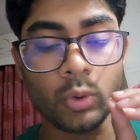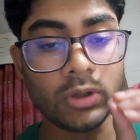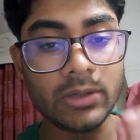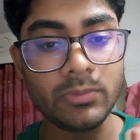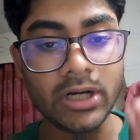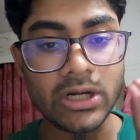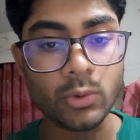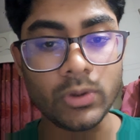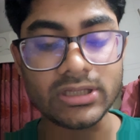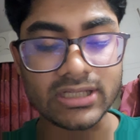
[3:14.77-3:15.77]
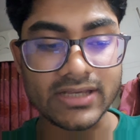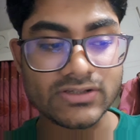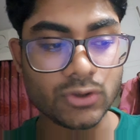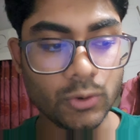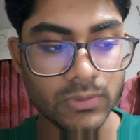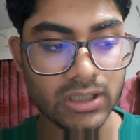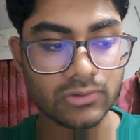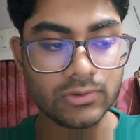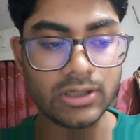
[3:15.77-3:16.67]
collaborate with customer.